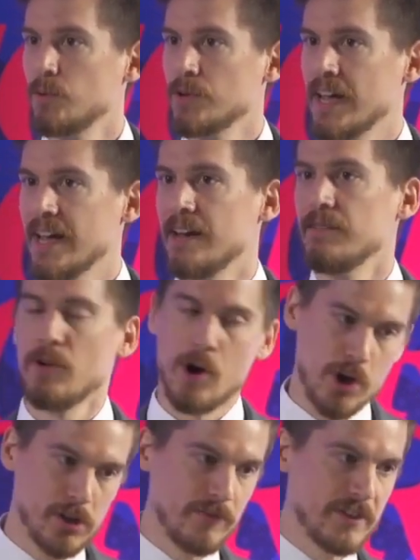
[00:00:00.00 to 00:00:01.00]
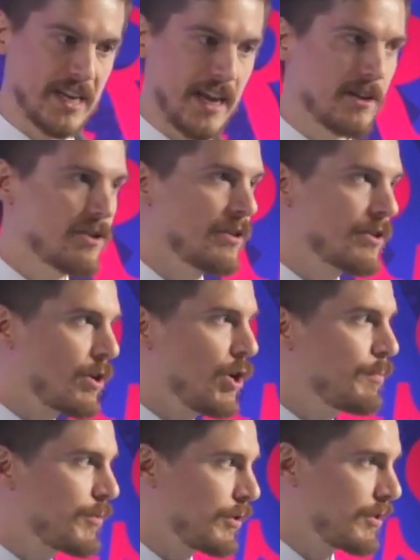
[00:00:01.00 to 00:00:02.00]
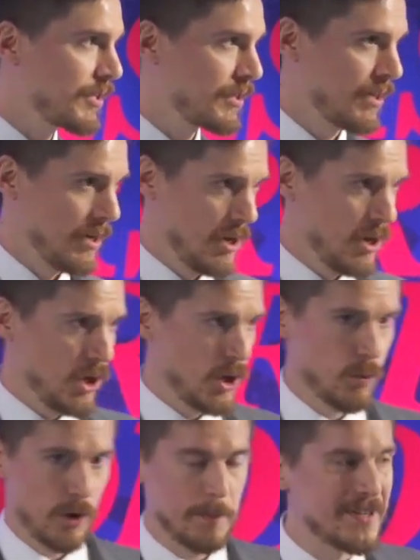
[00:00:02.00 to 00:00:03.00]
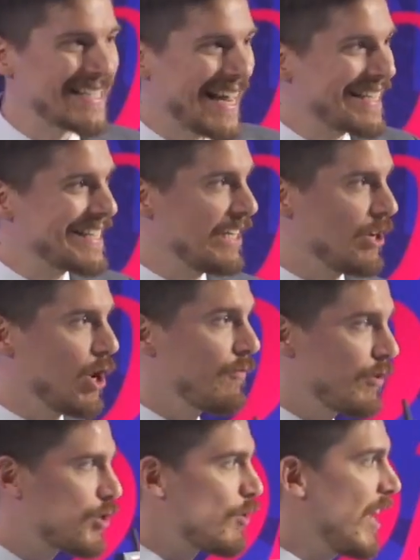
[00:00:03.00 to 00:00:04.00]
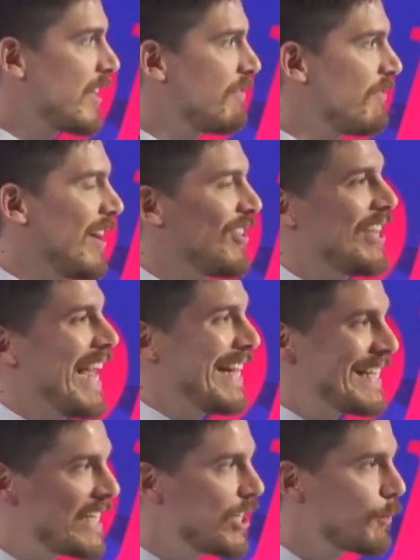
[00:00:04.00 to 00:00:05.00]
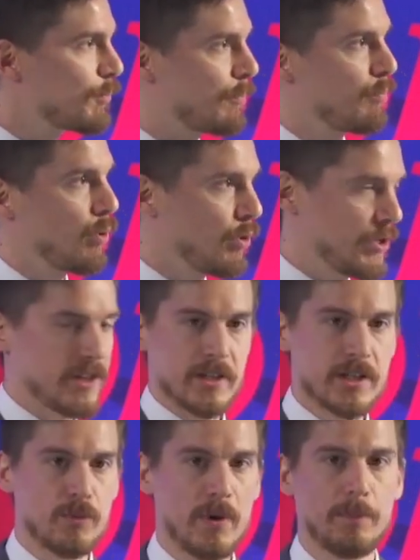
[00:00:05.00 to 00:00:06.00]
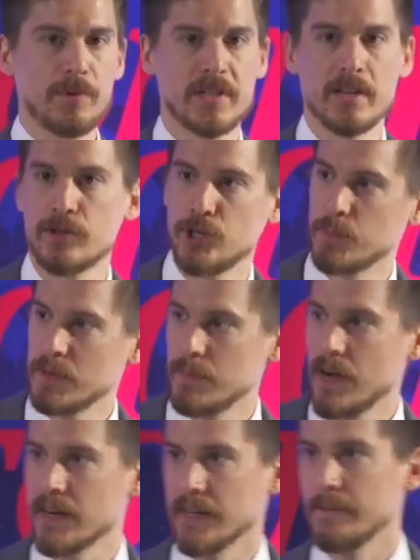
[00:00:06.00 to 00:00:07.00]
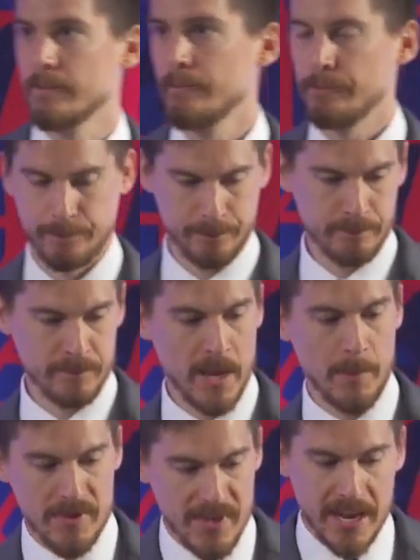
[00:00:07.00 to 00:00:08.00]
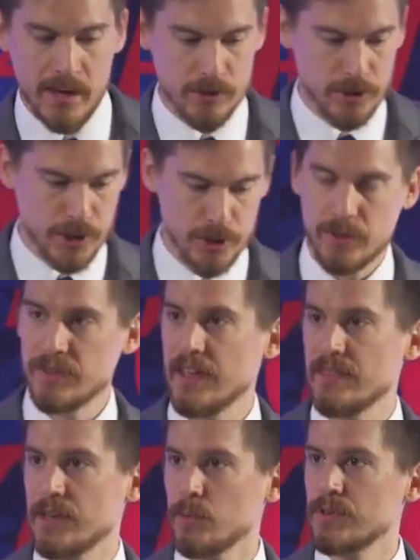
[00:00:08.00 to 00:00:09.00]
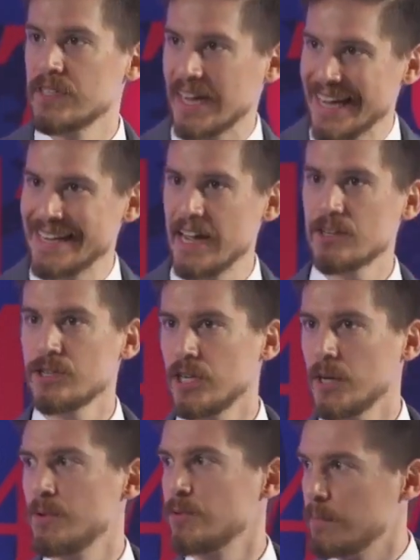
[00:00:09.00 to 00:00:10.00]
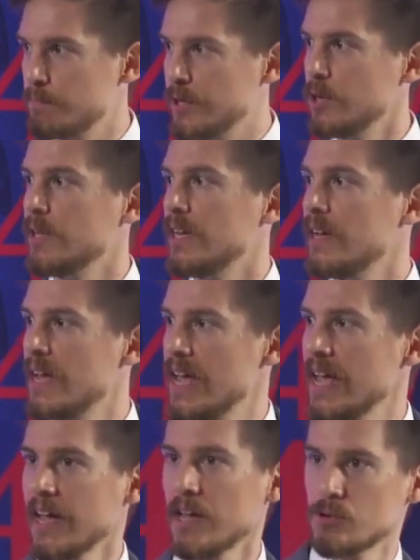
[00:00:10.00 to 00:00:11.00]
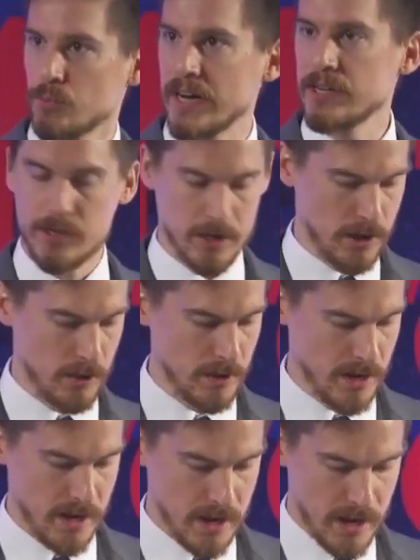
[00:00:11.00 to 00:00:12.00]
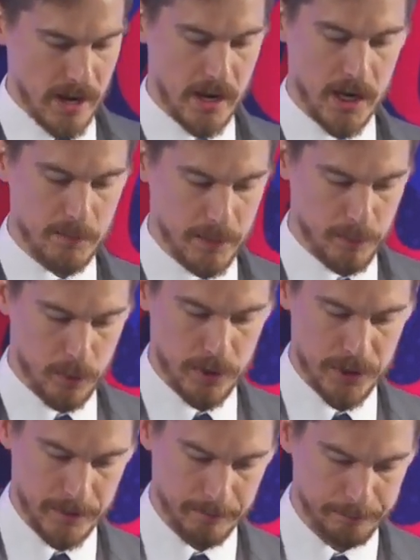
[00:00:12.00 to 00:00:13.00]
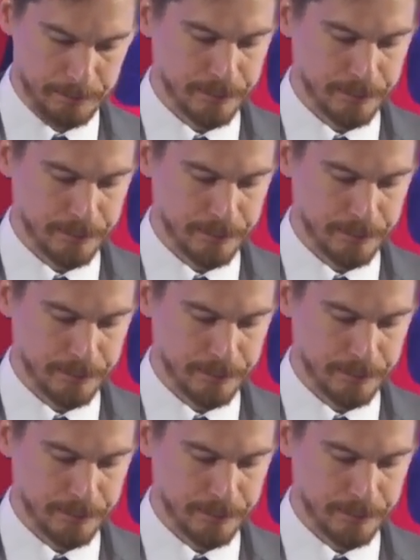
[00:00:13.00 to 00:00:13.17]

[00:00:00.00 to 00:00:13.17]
Where you have all of these ancient sculptors who were obsessing over trying to find the ideal proportions to represent the human body. I mean, they understood that there was a connection here between beauty and ratio and proportion.